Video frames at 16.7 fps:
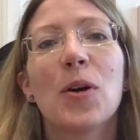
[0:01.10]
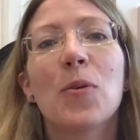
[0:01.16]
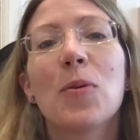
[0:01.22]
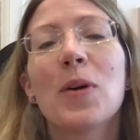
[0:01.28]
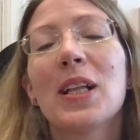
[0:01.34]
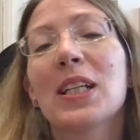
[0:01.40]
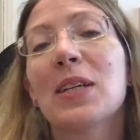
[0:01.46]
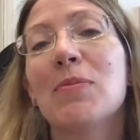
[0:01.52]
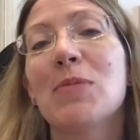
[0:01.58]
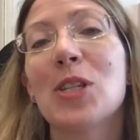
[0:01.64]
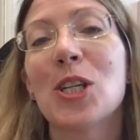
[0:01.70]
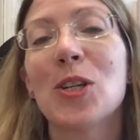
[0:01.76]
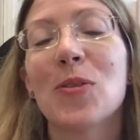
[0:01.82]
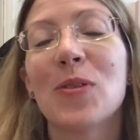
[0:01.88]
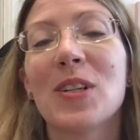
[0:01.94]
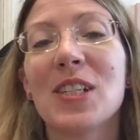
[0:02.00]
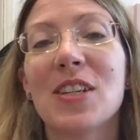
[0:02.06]
Welcome
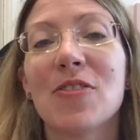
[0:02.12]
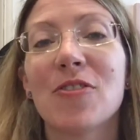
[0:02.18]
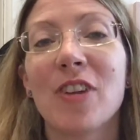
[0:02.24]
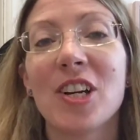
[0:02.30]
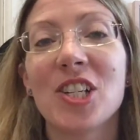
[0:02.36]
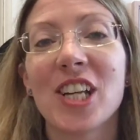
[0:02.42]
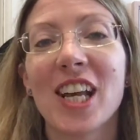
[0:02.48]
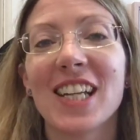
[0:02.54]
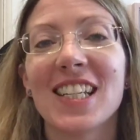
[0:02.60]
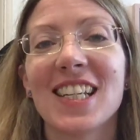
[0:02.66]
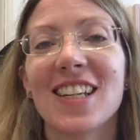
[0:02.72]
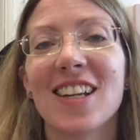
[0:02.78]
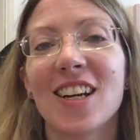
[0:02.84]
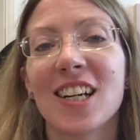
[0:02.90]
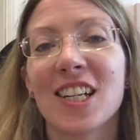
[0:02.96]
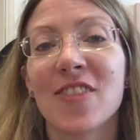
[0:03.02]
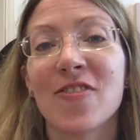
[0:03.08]
to Differentiated
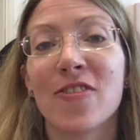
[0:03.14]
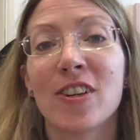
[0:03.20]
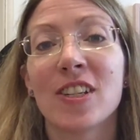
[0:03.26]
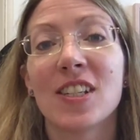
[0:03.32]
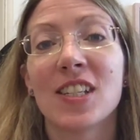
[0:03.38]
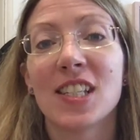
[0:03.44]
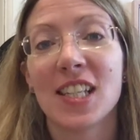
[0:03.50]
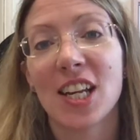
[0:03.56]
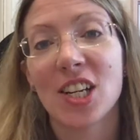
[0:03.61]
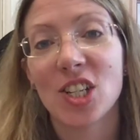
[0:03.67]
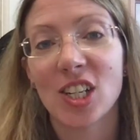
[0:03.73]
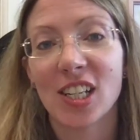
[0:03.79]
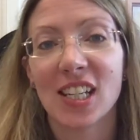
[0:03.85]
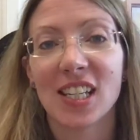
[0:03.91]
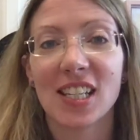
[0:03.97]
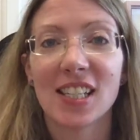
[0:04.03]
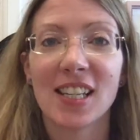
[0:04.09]
Life,
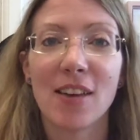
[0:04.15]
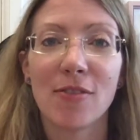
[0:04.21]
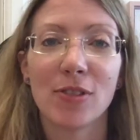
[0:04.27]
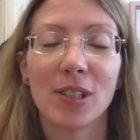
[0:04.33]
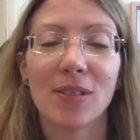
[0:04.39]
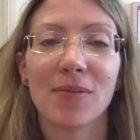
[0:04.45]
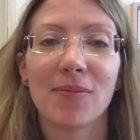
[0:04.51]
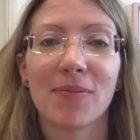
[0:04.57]
Session 7.